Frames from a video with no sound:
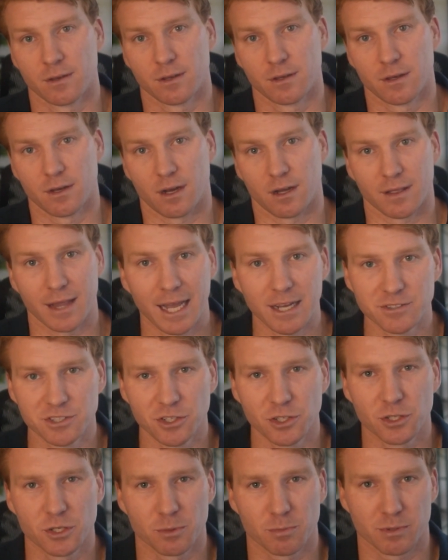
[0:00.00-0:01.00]
allows
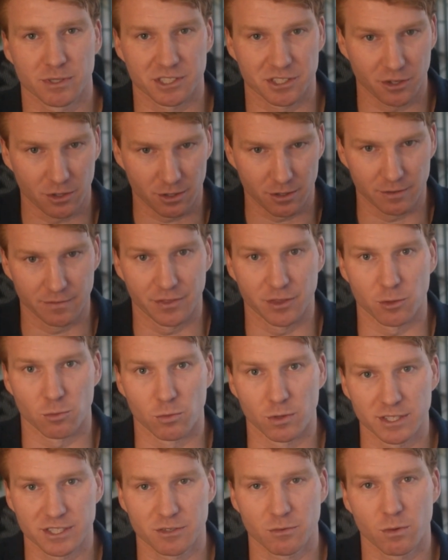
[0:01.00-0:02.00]
you to preserve the
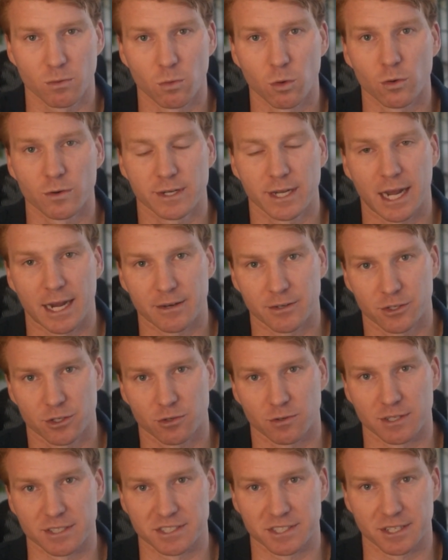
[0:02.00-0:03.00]
risk-reward
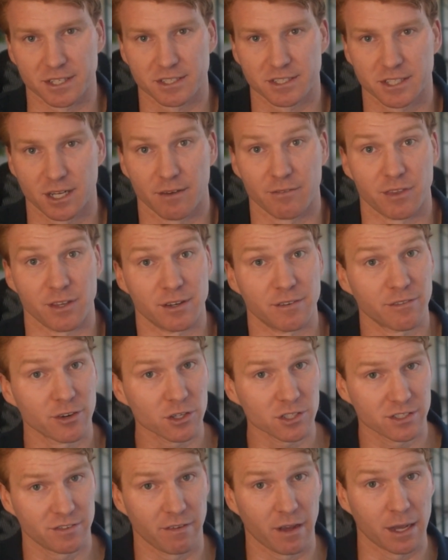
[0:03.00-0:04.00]
characteristics of the
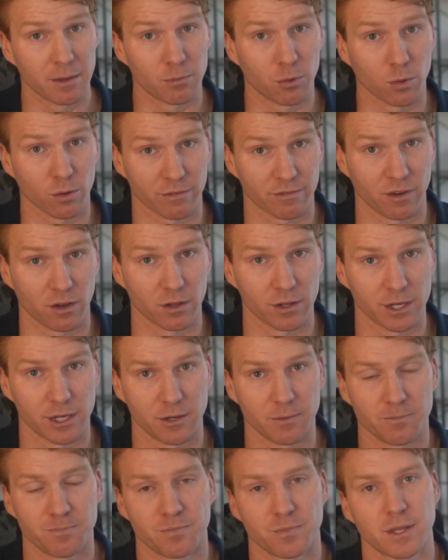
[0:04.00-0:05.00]
diversified
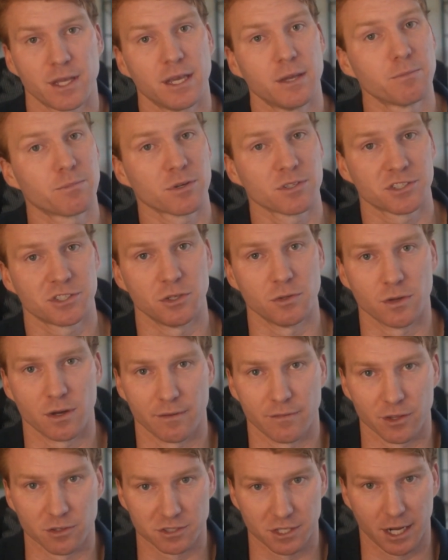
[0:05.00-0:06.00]
portfolio in pursuit
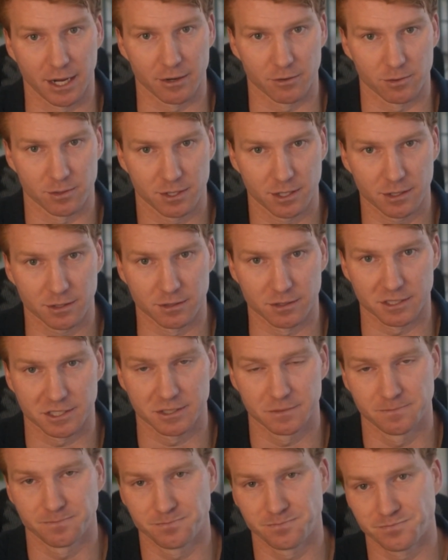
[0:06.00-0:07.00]
of those higher
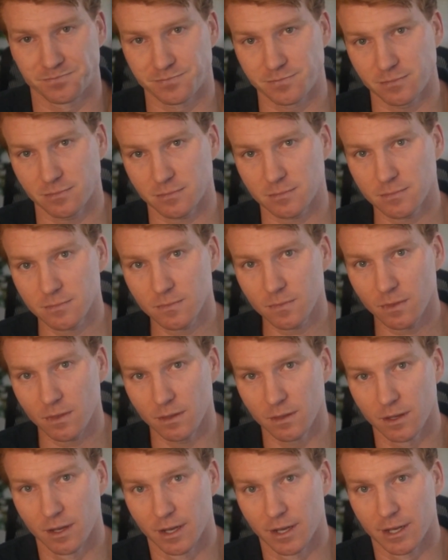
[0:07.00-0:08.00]
returns.
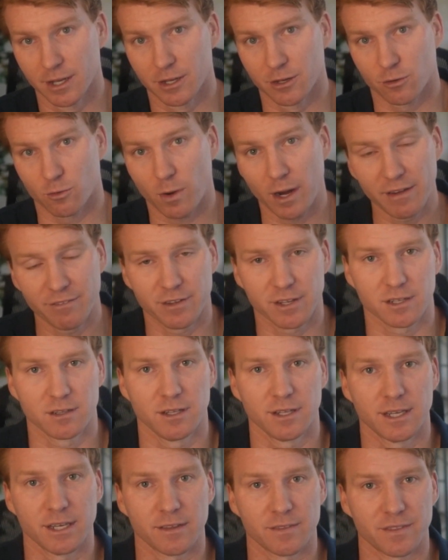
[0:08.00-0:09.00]

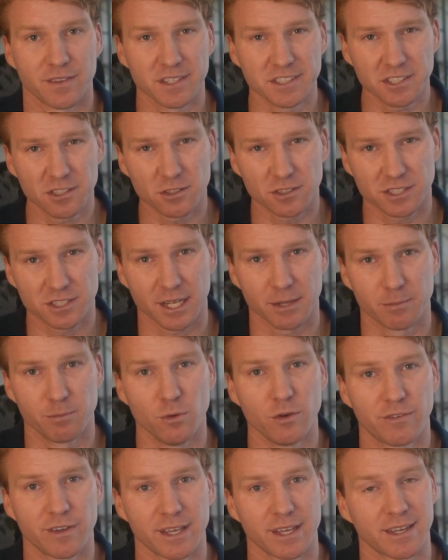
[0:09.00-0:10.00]
Graphically, this looks like
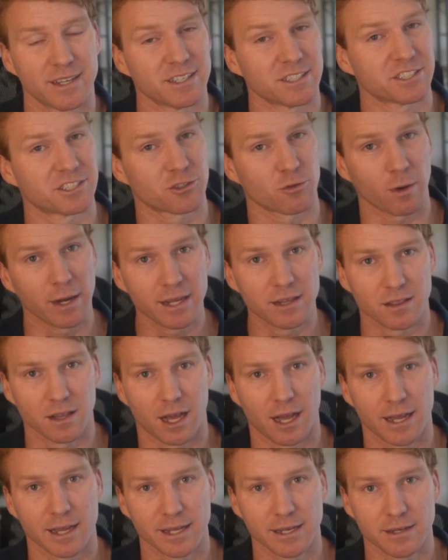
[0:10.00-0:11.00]
moving in a straight
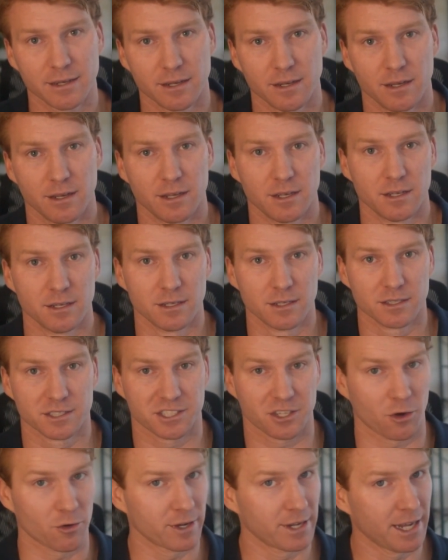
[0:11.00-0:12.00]
line,
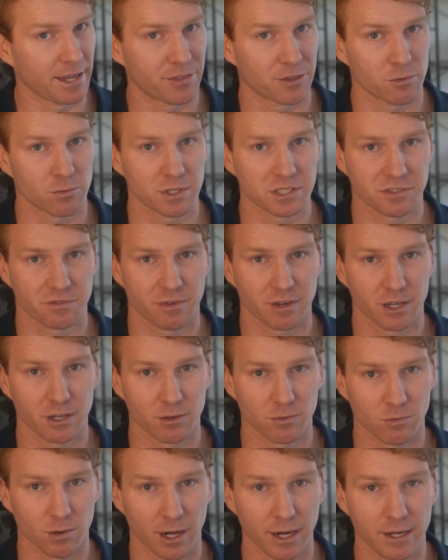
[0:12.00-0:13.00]
starting at the risk-free
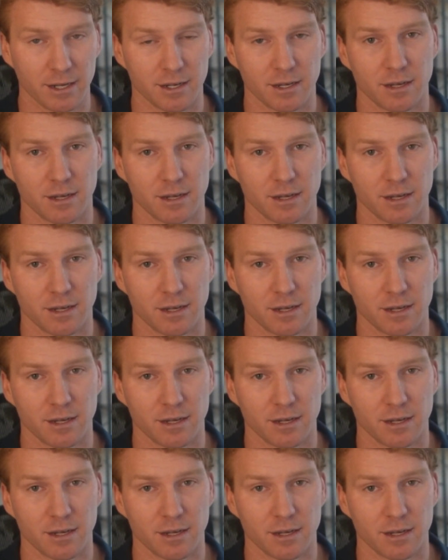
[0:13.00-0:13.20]
rate